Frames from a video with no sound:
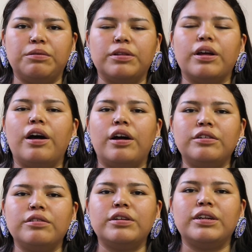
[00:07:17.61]
with
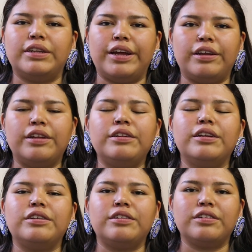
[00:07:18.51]
110
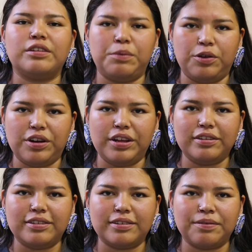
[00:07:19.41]
Indigenous
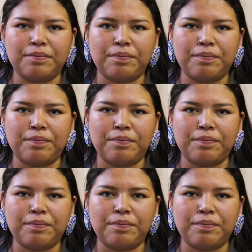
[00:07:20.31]
communities.